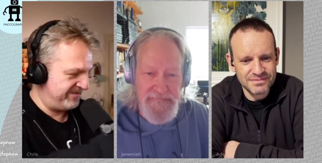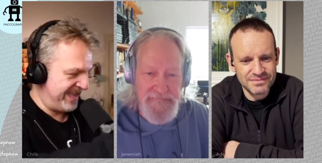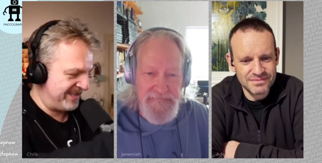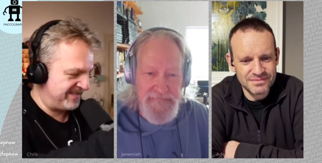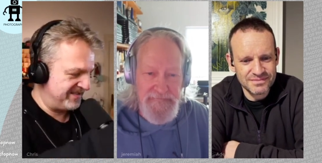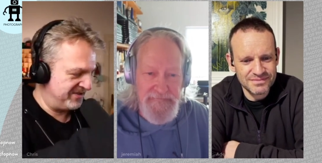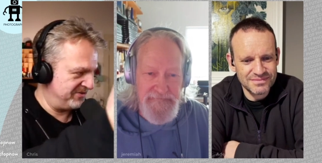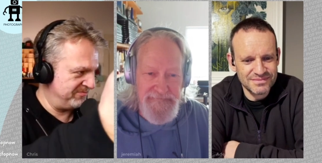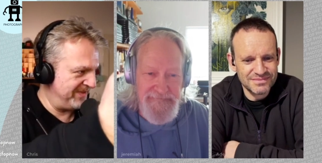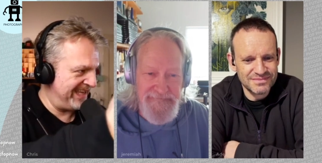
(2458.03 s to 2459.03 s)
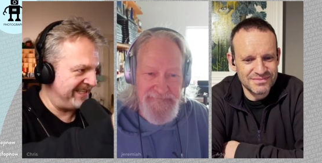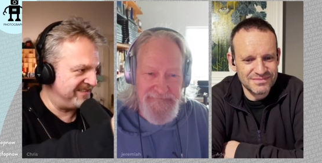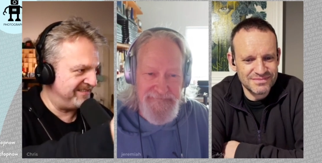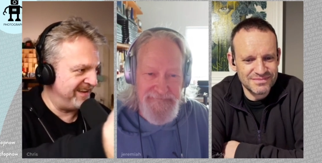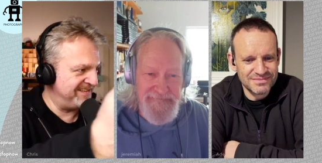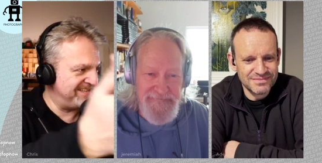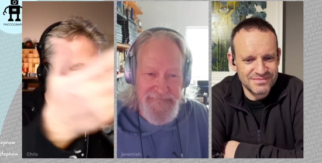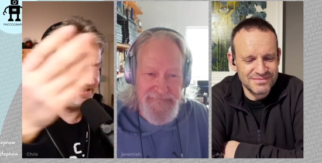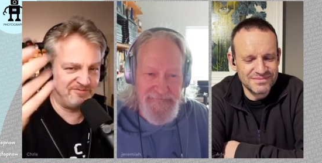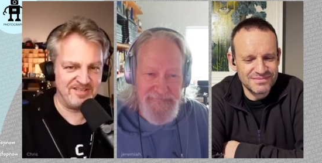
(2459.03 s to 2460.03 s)
Speaker 1: have access to 8,
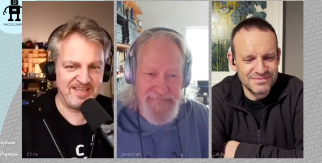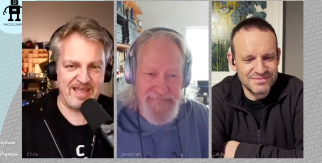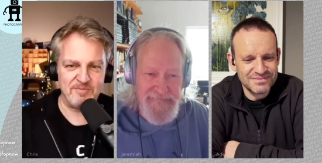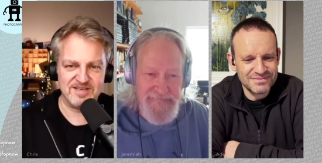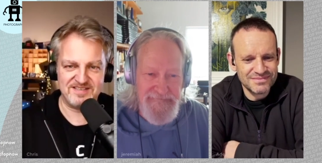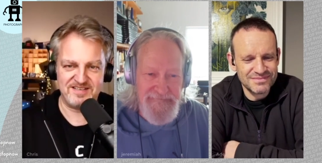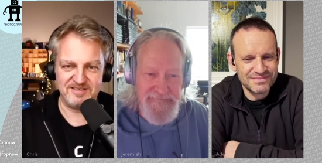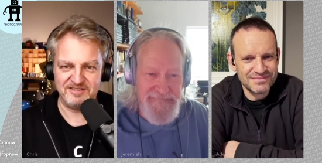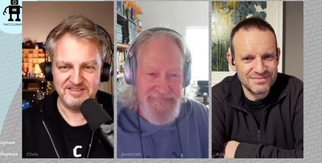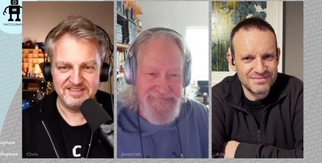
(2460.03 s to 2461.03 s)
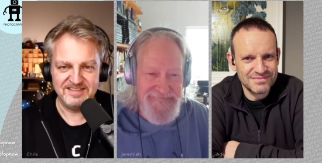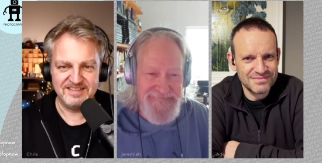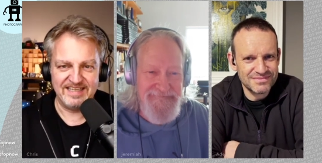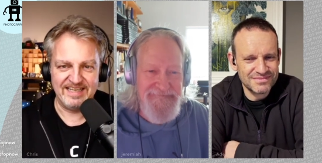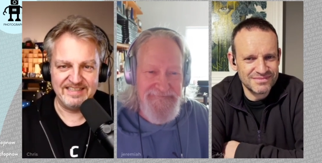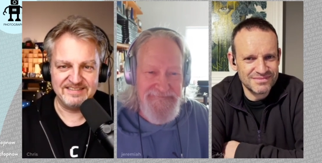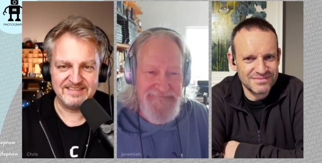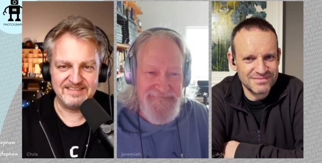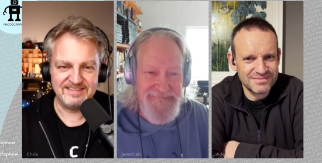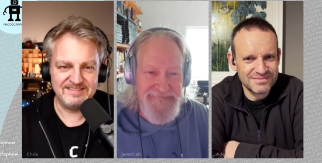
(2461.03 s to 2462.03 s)
9, 10 different cameras here,
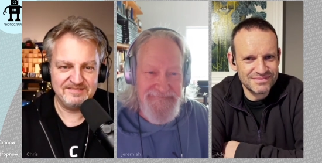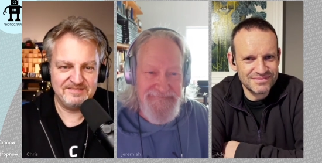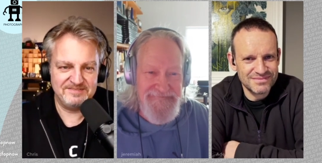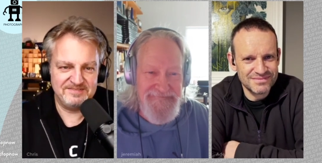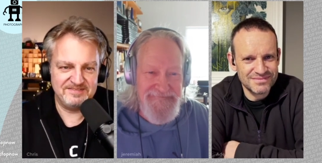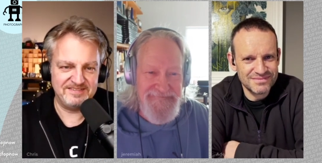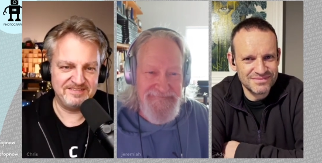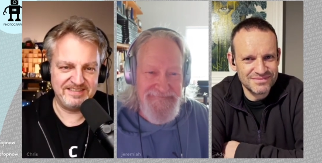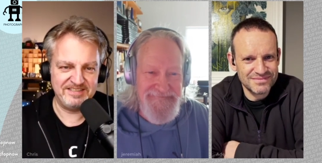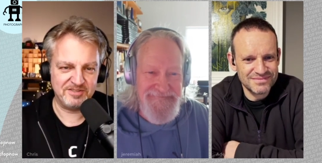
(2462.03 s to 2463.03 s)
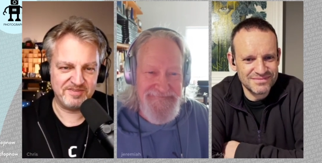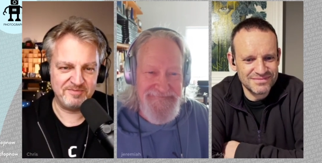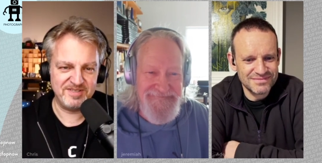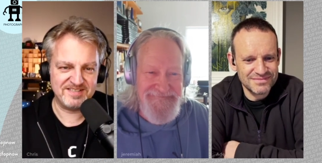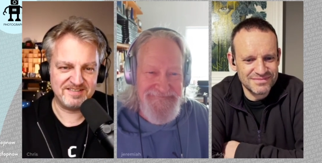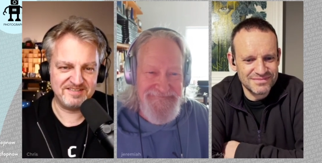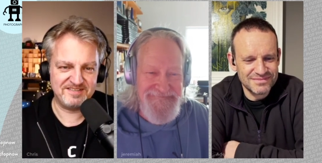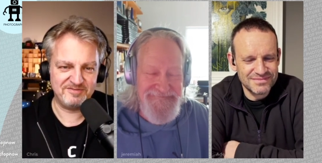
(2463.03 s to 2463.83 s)
and each of them is